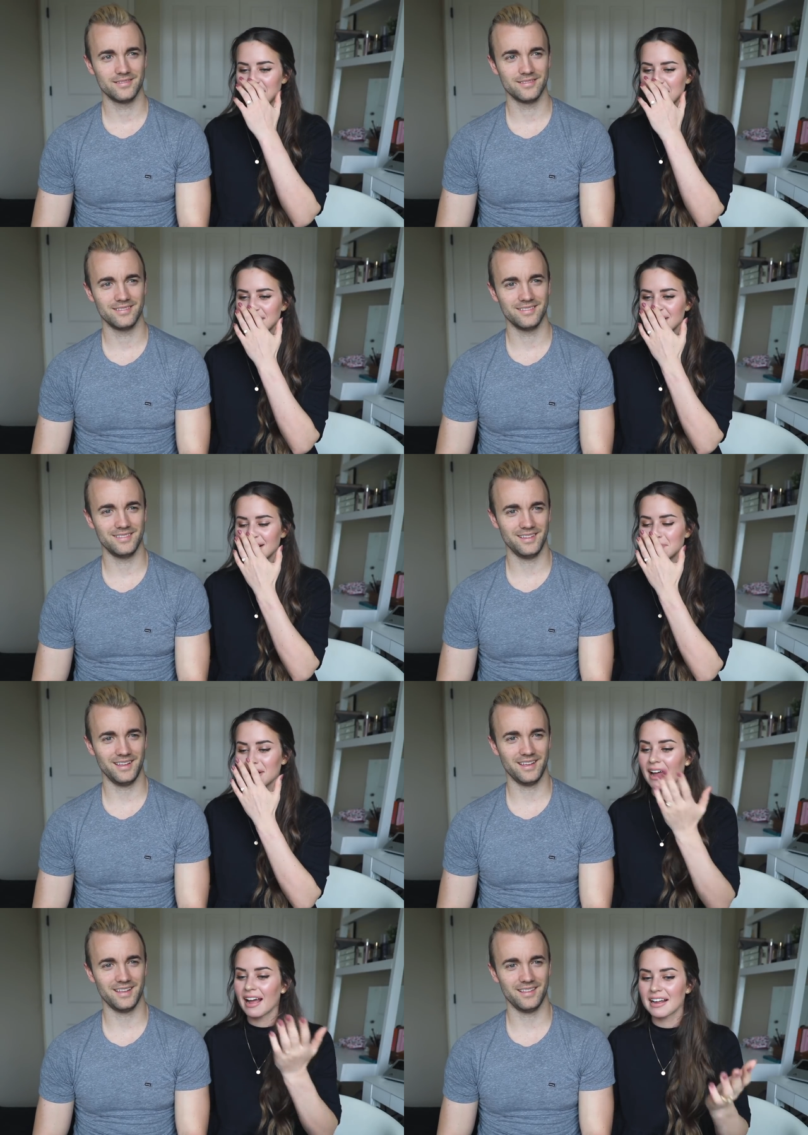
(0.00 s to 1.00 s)
Speaker 1: remember. But I
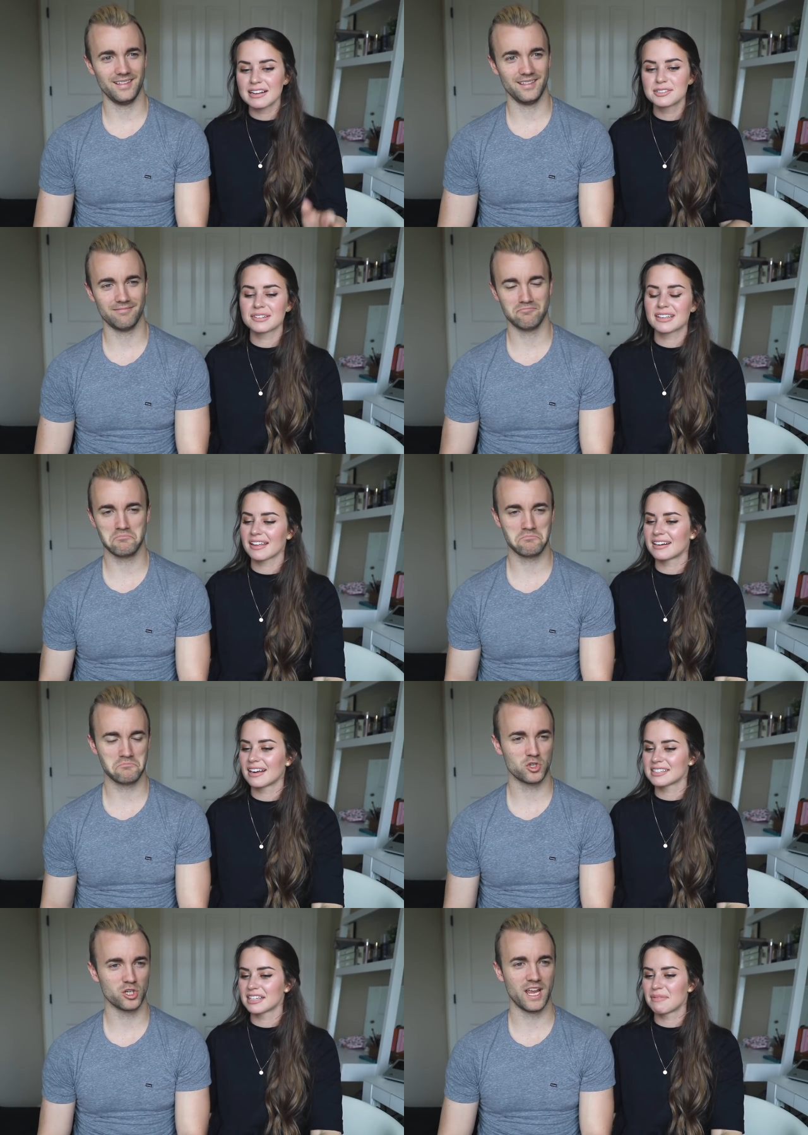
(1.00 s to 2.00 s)
had I told Kelly not
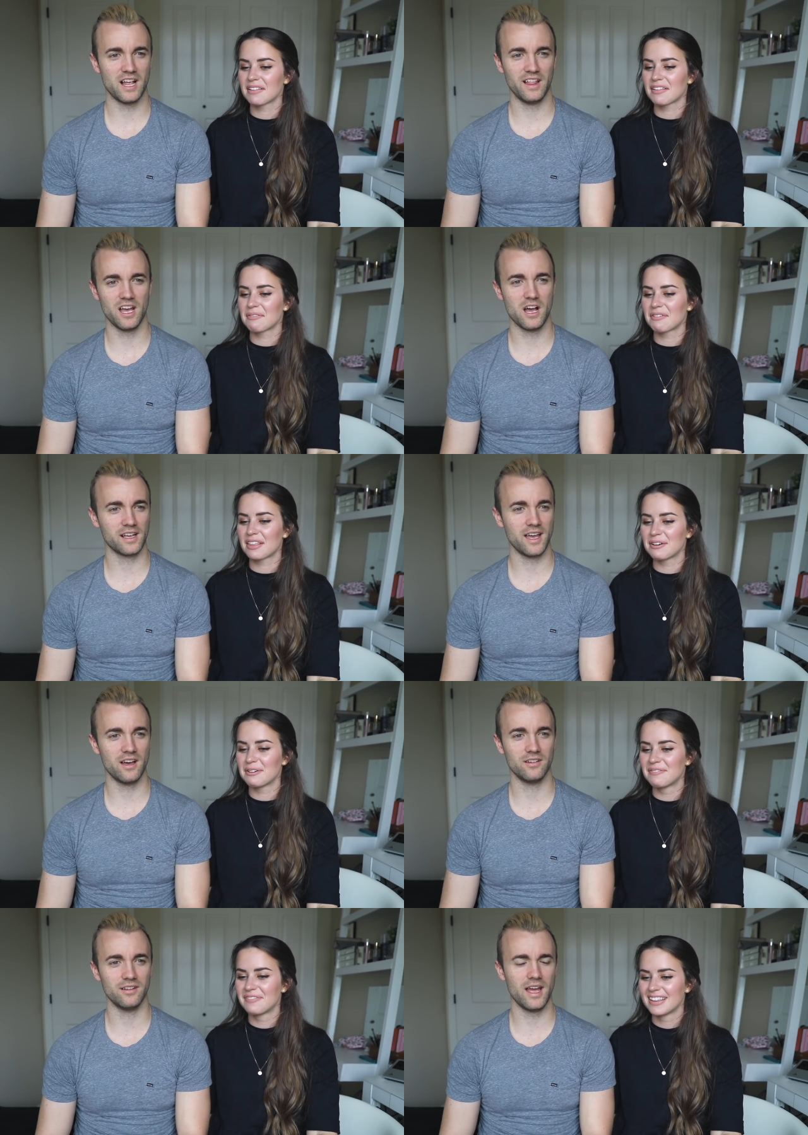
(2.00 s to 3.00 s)
to leave Kelly me alone with you.
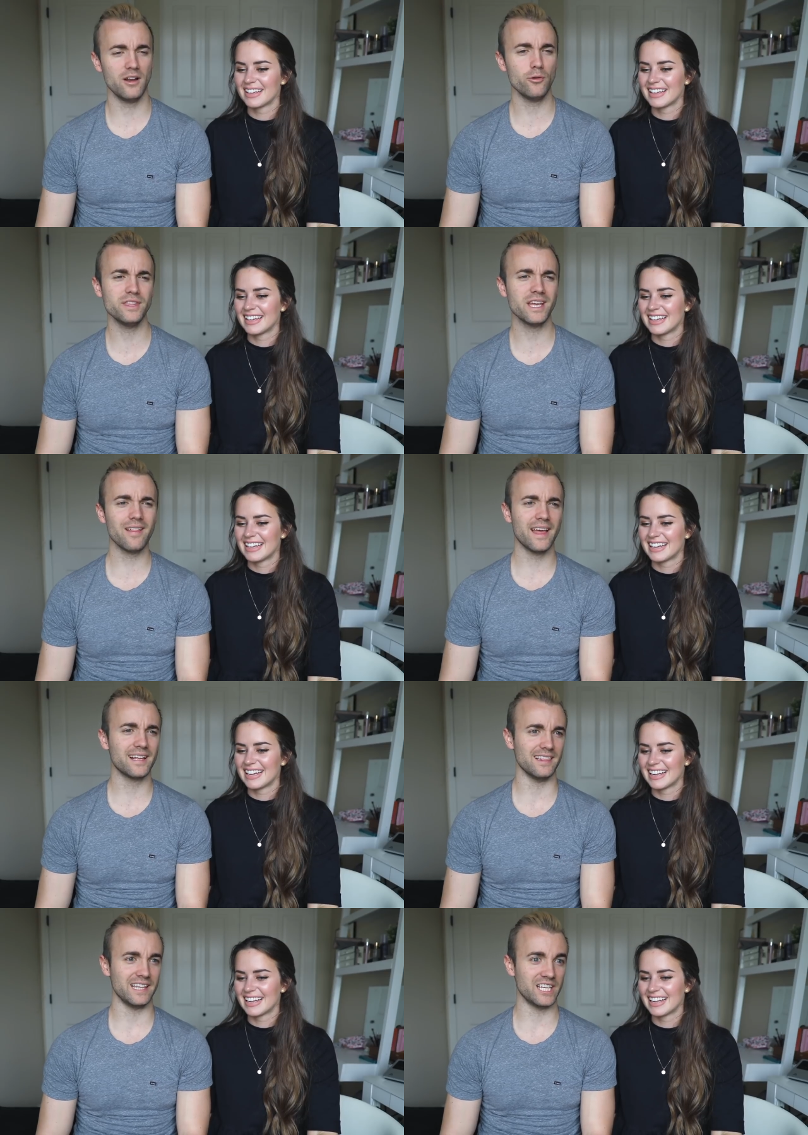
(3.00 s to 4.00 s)
Out.
Speaker 2: I don't think I like
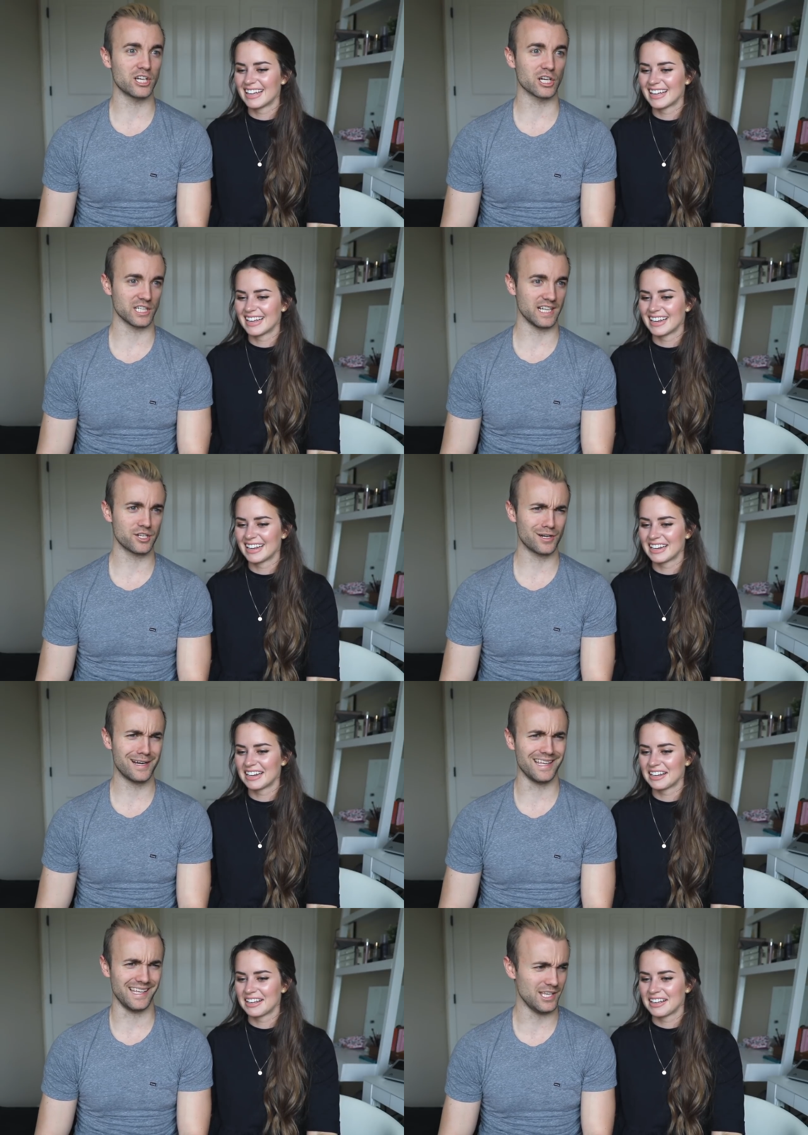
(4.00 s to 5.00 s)
lingered, like trying to
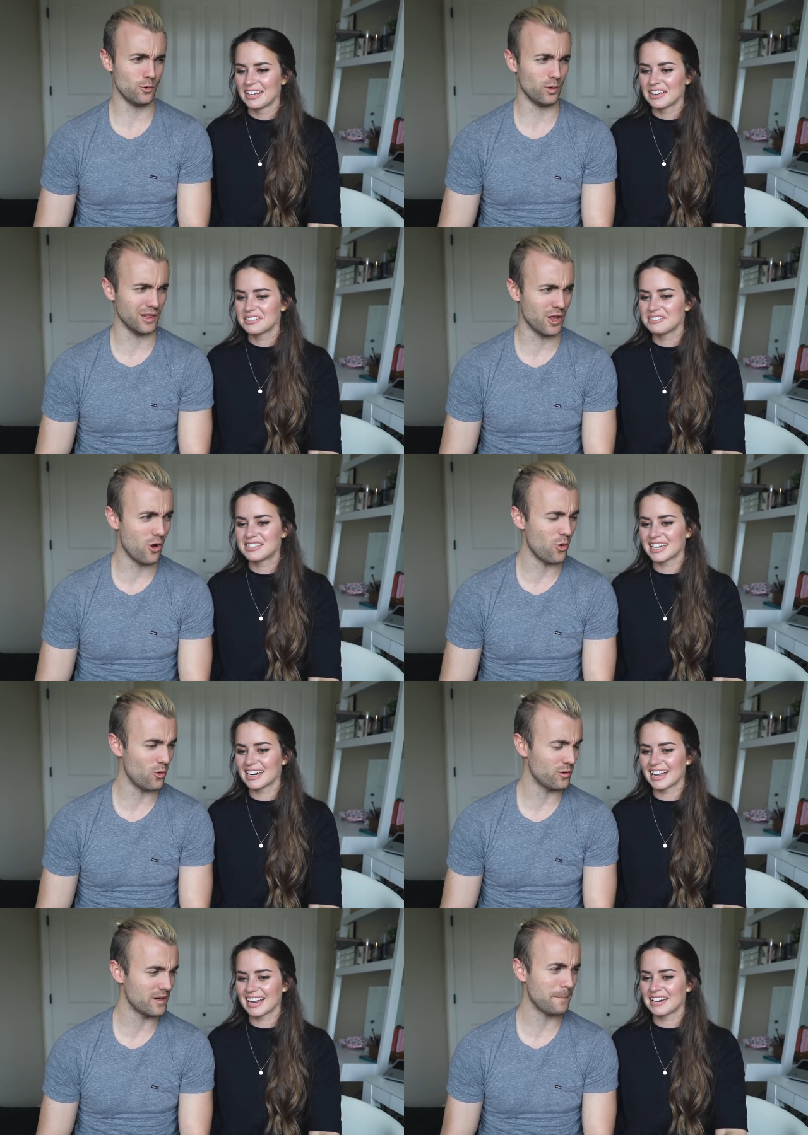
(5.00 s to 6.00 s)
get you alone. You
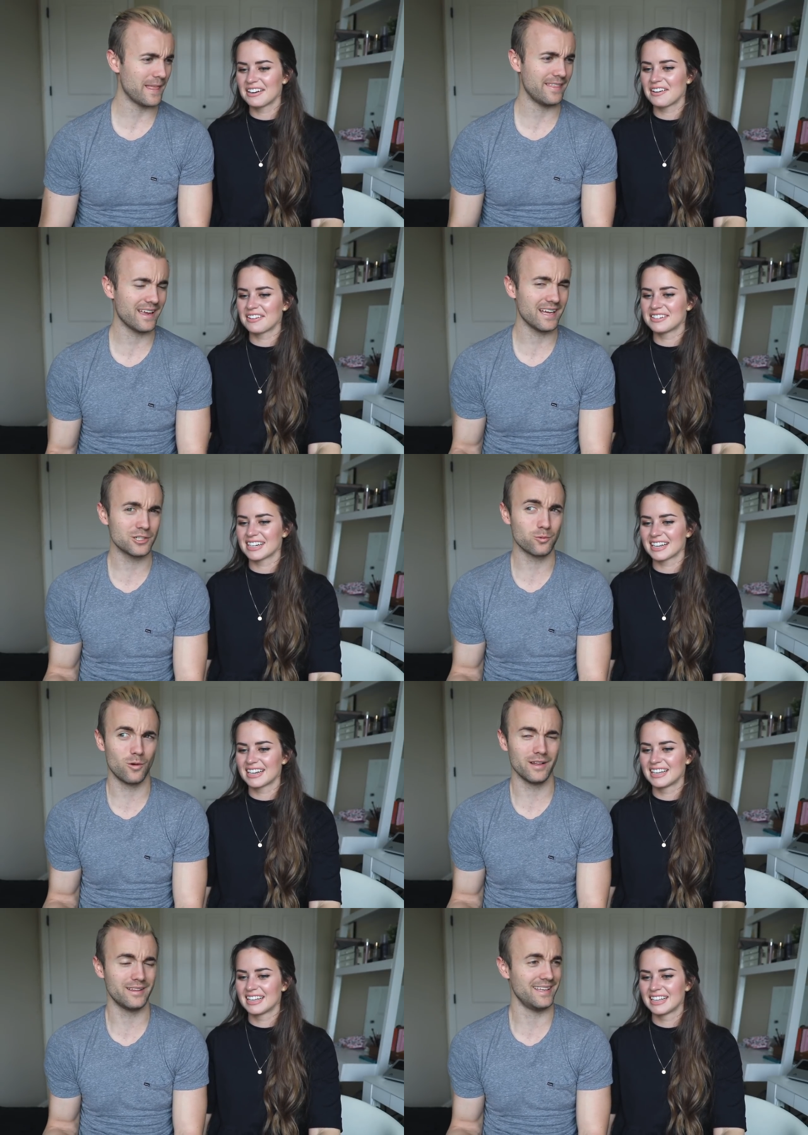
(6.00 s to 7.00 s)
didn't. I, no, I think you I just didn't.
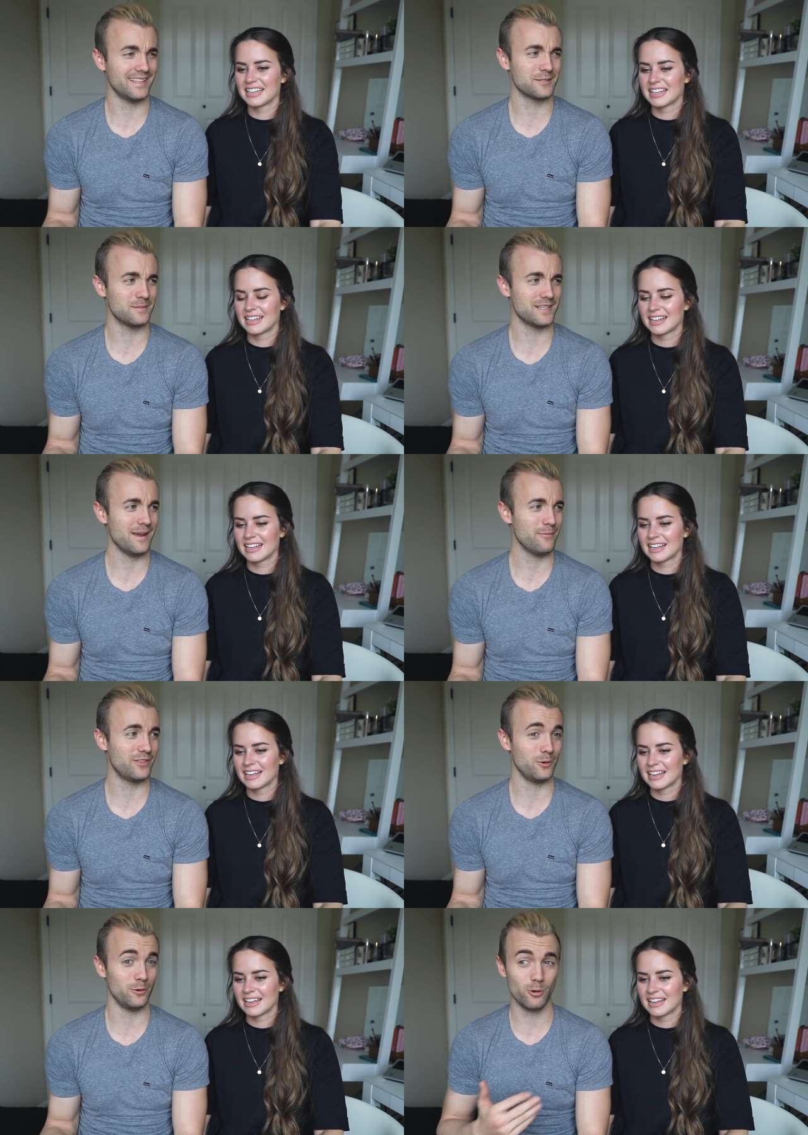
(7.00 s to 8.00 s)
wanted to get some time with
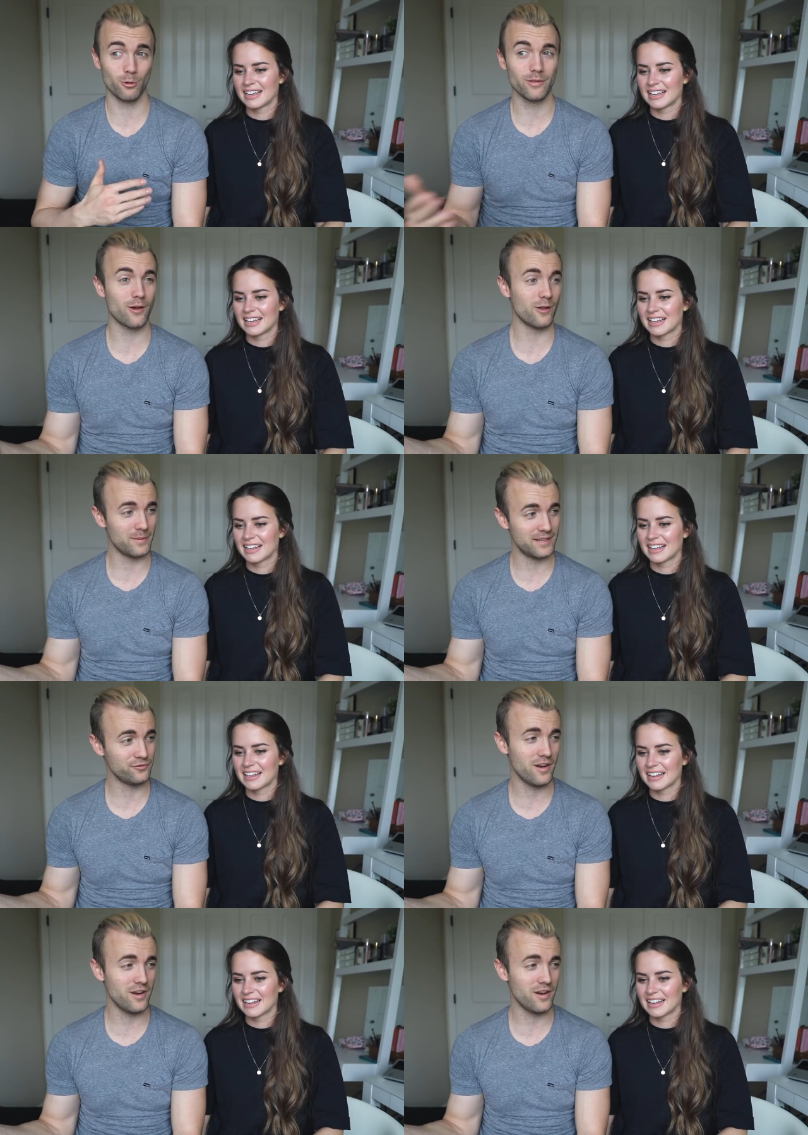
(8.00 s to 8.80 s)
you, and you were with all your best